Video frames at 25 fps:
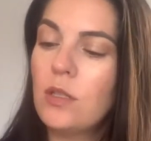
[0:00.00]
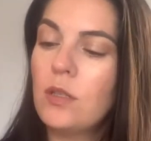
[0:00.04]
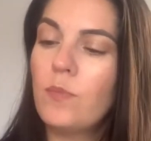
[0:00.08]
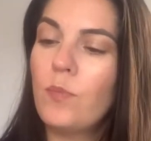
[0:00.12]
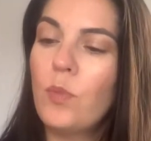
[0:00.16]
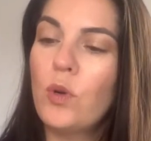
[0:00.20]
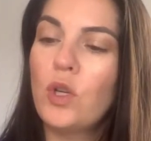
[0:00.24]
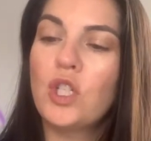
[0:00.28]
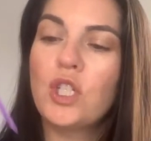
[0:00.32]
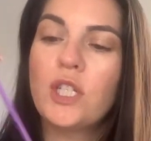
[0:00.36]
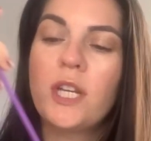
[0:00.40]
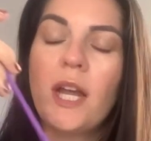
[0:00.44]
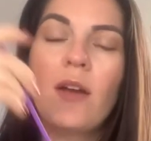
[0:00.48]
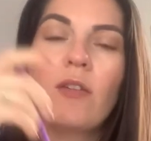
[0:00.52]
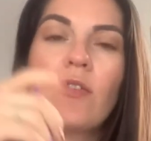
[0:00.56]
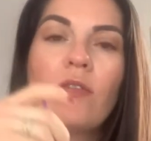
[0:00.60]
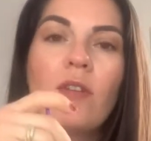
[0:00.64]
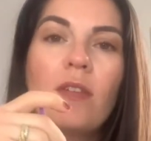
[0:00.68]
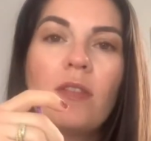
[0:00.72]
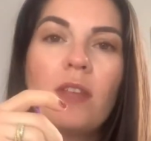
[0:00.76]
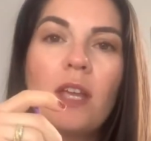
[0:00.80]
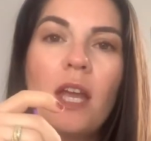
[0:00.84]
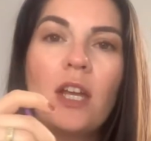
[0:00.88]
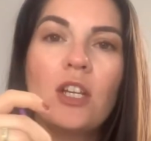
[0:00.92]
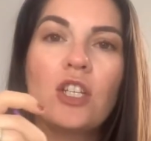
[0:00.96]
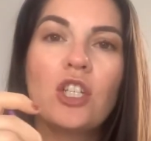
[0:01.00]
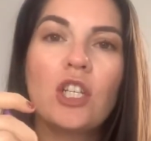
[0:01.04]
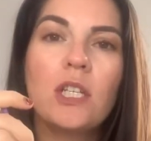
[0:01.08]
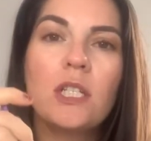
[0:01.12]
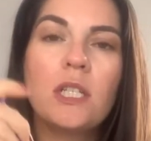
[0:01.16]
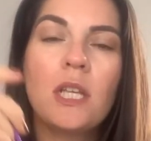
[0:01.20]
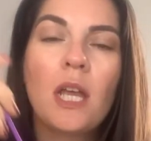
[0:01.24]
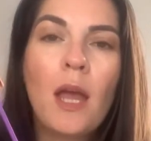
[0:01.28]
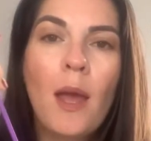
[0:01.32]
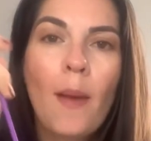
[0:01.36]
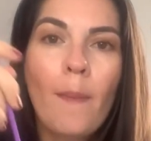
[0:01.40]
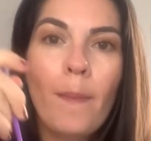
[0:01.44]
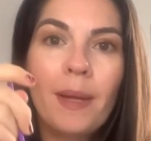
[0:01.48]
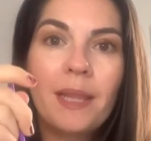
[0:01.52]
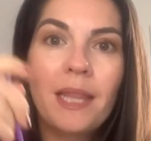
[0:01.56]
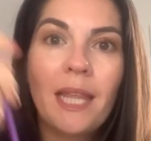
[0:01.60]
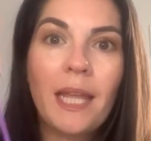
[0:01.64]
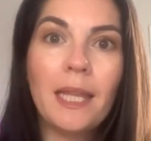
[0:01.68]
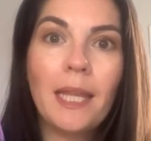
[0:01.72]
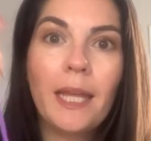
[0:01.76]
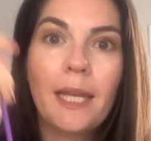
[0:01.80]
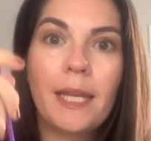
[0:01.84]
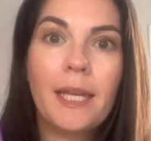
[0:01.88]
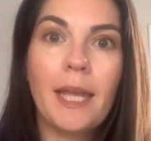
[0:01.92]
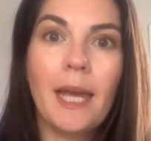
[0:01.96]
pushed down around the edges, but then
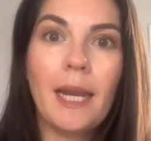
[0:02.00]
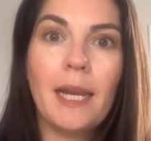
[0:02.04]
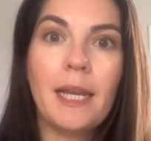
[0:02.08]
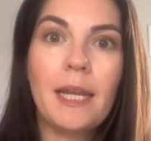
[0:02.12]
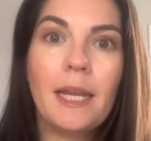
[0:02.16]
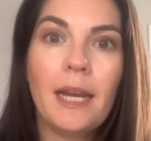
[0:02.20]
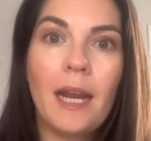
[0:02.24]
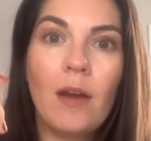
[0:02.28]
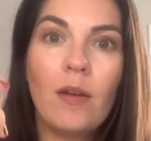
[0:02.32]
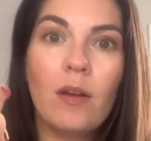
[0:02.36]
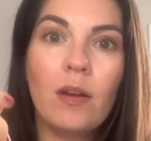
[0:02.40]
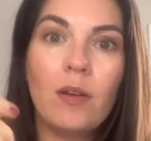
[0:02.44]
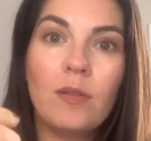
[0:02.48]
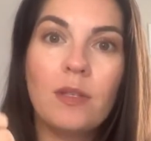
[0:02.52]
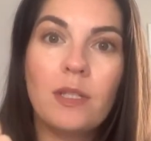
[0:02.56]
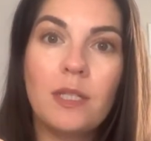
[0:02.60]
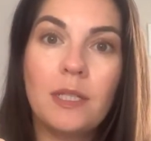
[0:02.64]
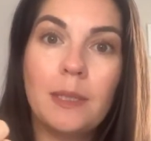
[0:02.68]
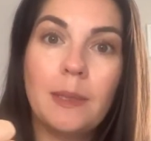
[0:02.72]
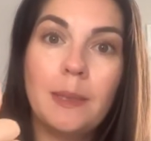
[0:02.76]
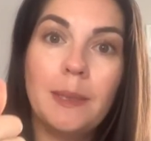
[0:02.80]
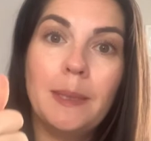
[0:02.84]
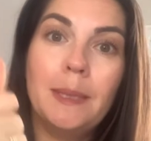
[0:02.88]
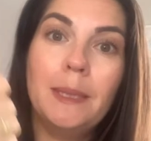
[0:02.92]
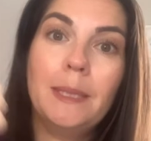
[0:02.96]
like getting it out, I was like,